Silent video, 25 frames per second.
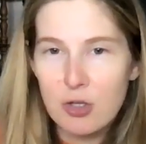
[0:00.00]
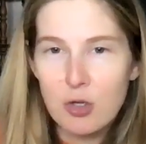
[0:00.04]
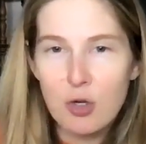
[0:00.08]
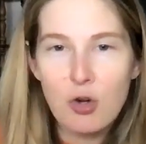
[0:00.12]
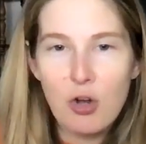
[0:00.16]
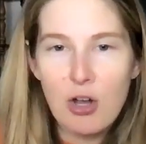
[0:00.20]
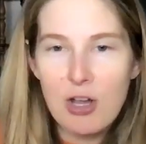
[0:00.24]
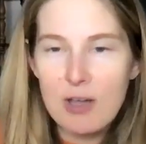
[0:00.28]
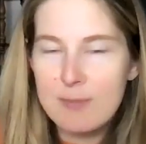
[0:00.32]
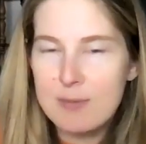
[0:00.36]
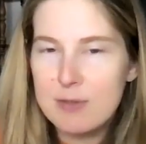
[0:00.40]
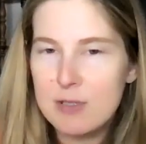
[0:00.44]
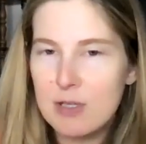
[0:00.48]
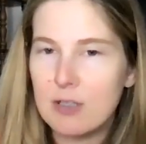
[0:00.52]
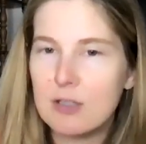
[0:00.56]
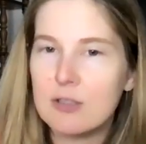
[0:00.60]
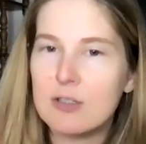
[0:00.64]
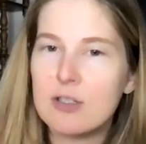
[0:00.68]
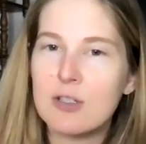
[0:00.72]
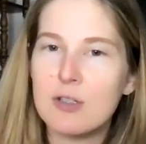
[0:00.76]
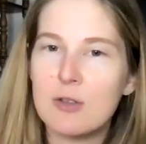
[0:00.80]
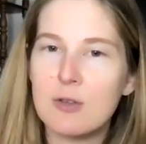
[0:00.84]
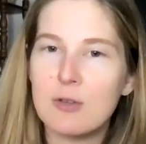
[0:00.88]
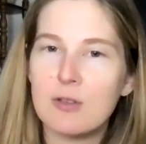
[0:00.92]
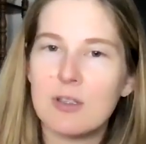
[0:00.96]
The grapes are
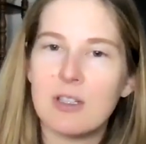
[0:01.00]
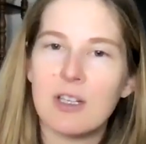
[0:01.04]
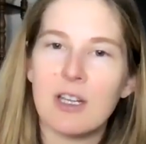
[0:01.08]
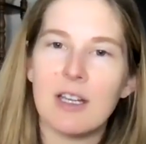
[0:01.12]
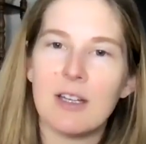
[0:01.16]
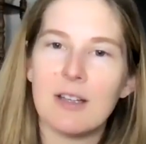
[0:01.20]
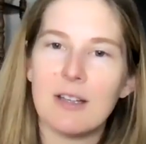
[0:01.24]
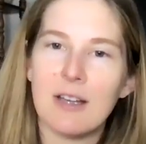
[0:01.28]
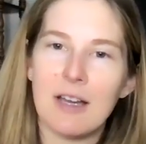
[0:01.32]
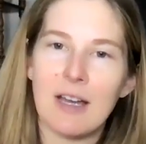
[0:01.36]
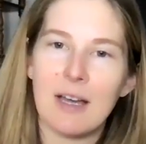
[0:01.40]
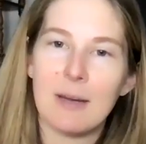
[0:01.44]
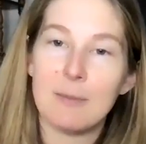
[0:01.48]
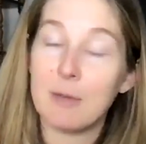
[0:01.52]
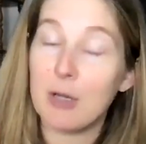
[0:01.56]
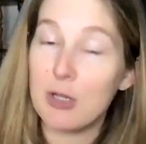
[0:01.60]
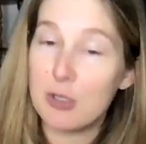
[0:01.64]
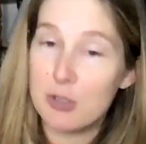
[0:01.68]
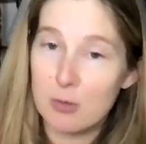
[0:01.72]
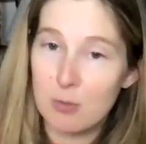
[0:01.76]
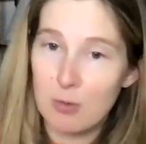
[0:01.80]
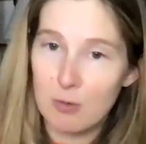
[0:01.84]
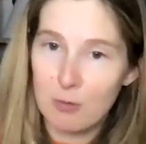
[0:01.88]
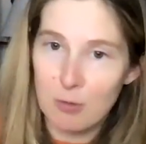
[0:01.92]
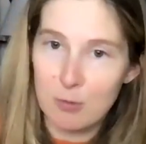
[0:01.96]
two that I'm
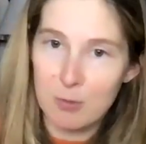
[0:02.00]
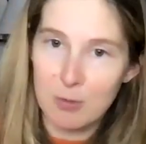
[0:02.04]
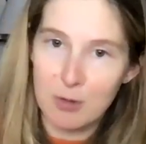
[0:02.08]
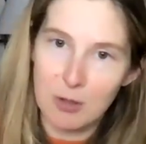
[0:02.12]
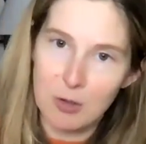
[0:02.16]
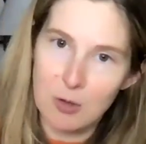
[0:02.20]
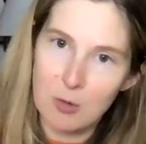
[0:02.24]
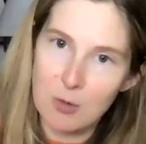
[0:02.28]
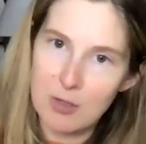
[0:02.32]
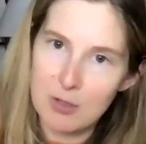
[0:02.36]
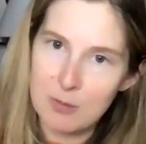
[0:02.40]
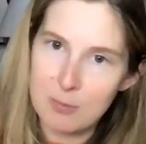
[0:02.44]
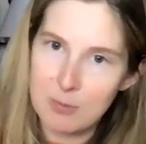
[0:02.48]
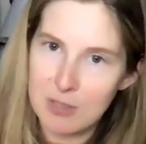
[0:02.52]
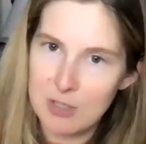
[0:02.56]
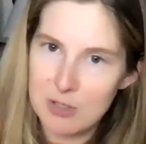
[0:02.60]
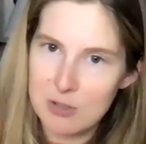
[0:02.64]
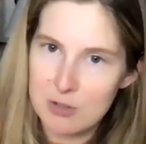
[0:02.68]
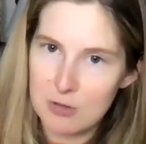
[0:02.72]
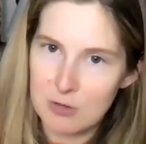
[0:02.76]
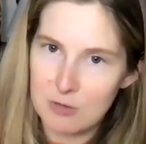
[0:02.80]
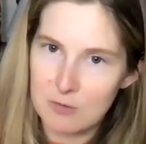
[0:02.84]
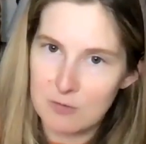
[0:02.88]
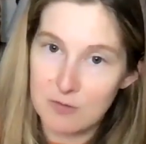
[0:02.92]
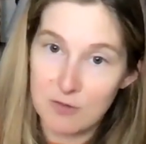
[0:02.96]
not super familiar with
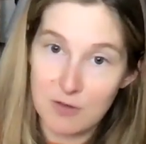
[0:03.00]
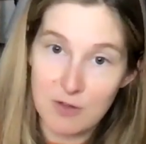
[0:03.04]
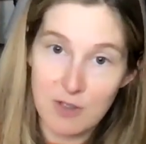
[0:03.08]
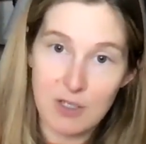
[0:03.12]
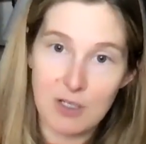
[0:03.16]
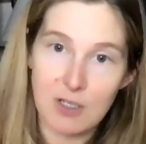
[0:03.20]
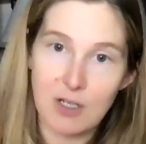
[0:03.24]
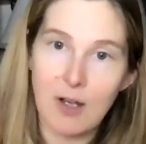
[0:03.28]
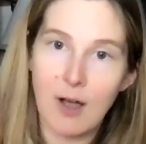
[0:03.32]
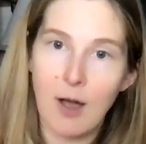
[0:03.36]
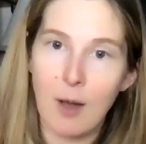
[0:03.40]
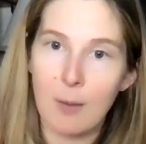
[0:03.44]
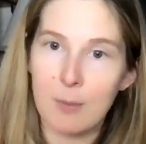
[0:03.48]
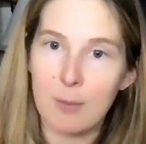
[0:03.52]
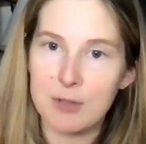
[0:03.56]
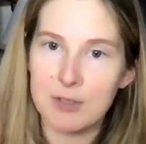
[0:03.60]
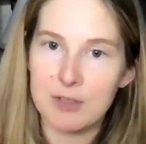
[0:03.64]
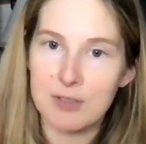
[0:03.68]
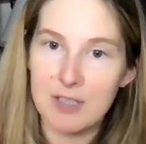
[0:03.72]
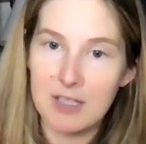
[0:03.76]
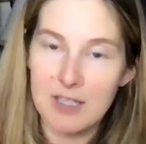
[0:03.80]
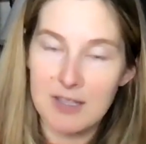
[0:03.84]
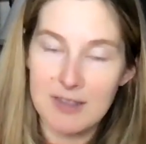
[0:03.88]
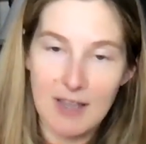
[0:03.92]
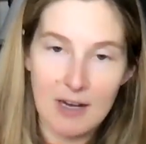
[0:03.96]
because they're very
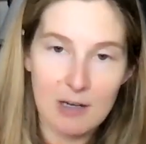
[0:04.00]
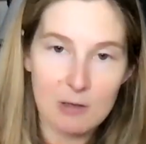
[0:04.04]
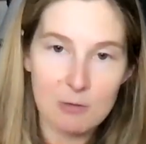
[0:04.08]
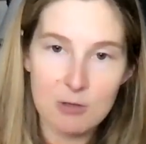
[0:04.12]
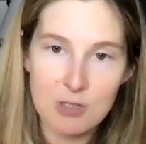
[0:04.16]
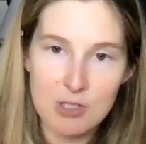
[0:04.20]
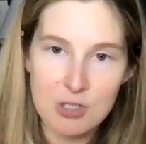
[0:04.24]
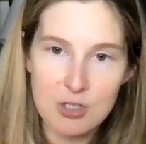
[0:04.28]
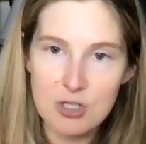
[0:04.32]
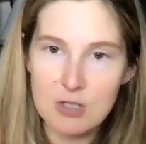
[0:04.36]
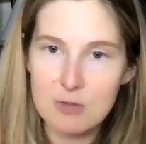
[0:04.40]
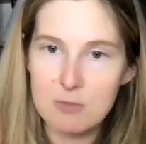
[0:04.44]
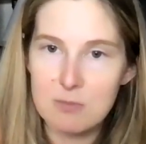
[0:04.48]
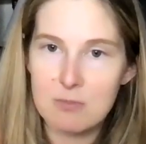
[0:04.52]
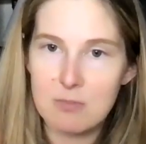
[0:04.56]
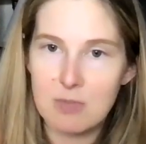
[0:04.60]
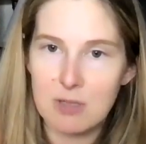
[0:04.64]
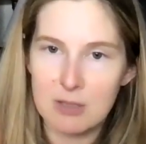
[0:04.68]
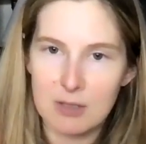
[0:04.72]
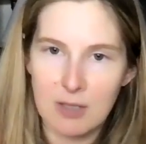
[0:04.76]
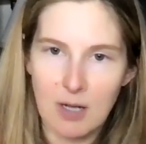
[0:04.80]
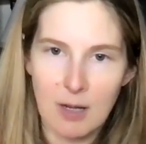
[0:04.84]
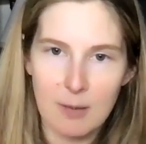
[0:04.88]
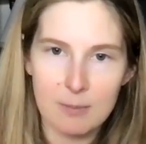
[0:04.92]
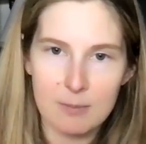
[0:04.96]
common in that region,
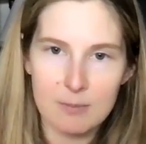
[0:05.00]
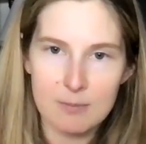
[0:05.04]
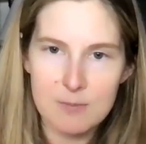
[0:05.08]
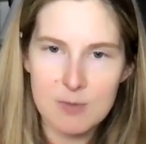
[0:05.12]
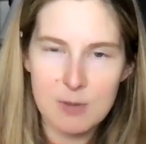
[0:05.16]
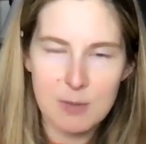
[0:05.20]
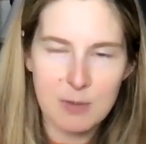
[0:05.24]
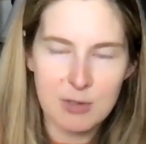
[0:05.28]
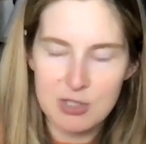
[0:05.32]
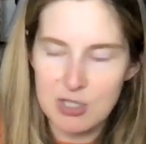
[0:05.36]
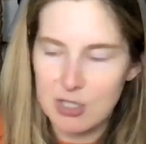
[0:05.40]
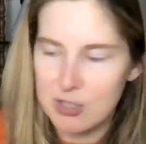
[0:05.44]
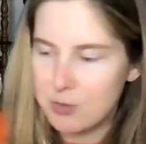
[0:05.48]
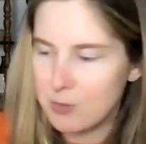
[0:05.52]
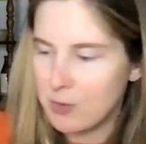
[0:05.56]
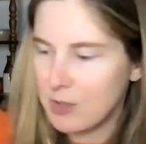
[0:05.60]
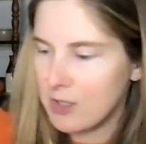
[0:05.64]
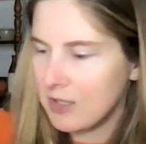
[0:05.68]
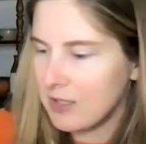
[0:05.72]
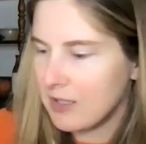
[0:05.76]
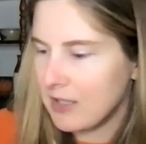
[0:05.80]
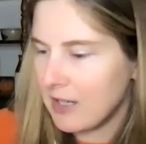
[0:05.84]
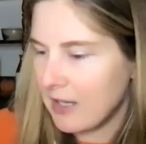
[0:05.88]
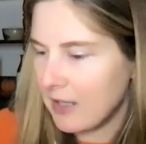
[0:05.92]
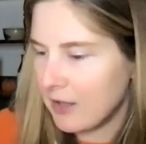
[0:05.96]
but not so much
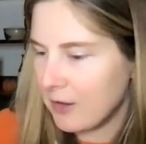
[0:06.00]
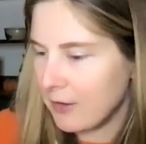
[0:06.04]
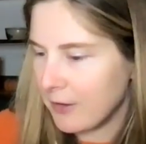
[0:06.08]
elsewhere.